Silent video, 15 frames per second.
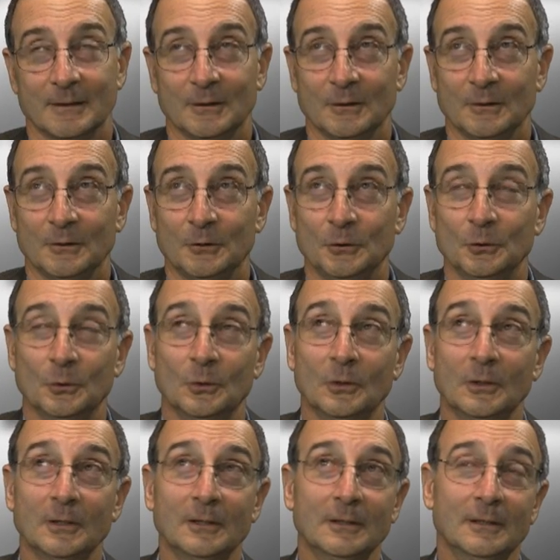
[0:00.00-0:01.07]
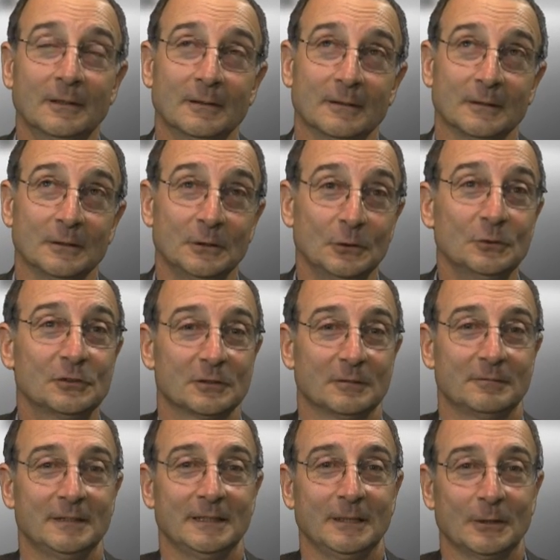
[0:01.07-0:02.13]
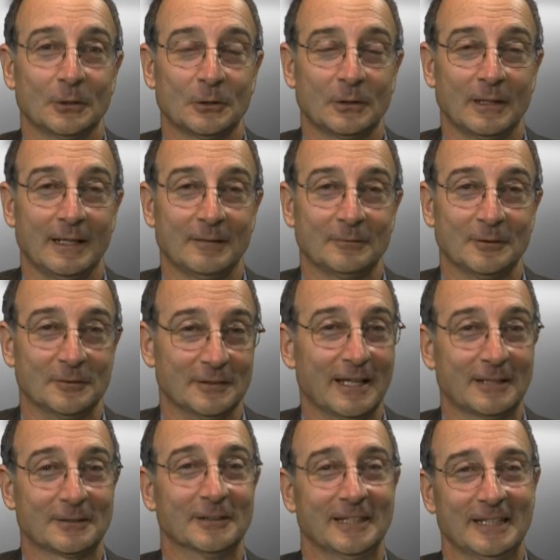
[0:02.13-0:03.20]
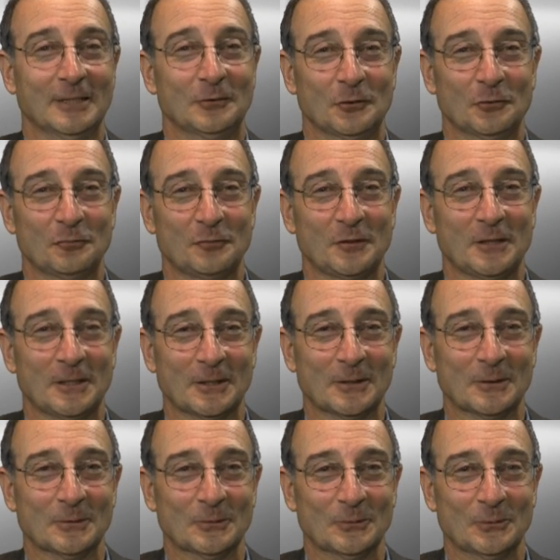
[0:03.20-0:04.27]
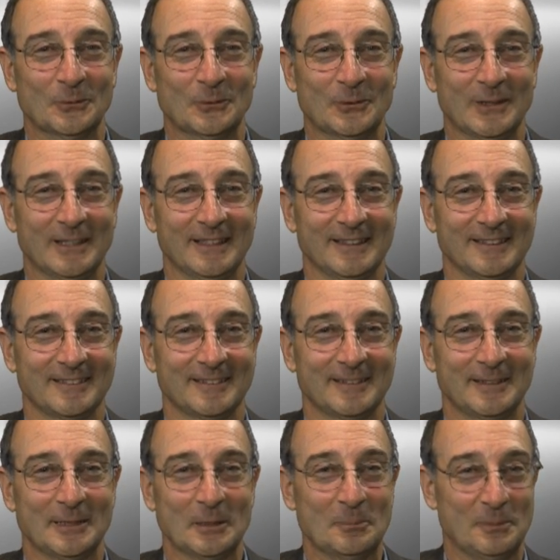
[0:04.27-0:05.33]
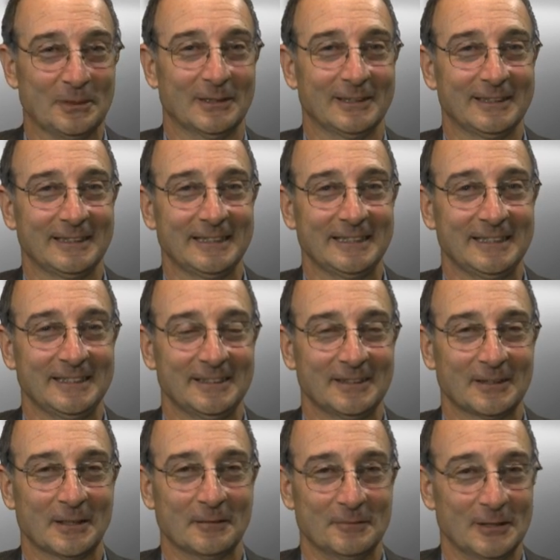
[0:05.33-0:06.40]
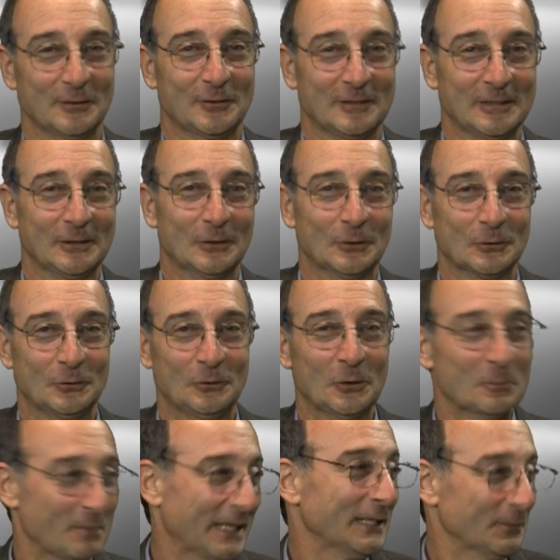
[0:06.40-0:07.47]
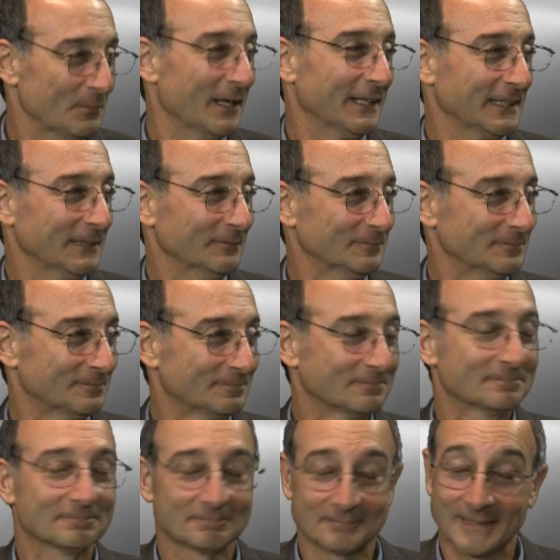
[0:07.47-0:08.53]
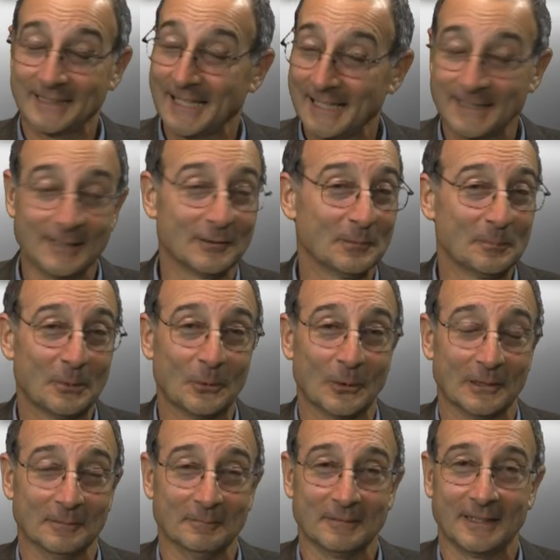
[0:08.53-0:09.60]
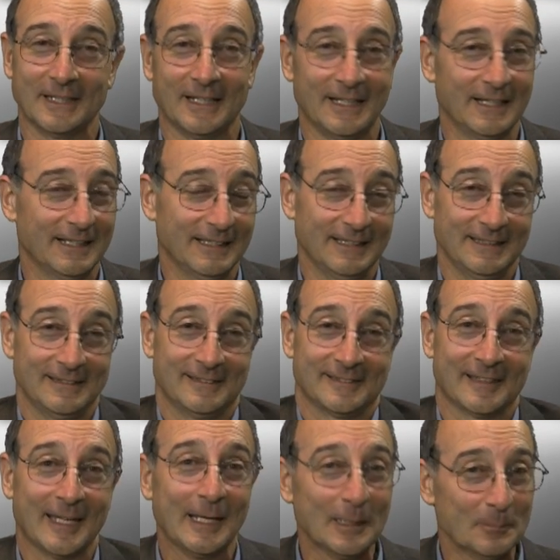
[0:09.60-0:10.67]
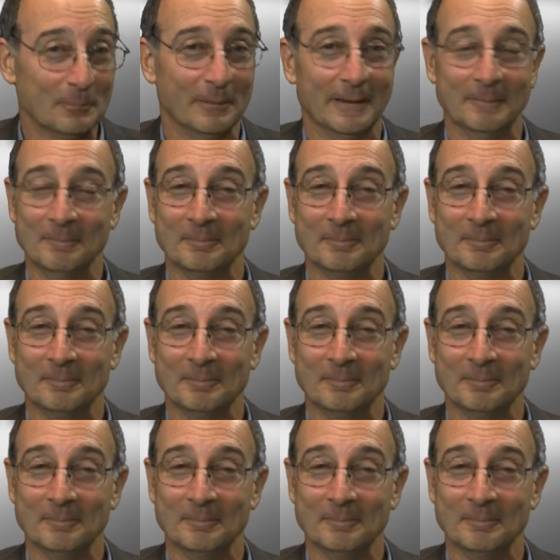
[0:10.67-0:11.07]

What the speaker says: your use of the aircraft is not going to interfere with the ability of this deal to make money. Mm-hmm. That is important. I hate to say it, but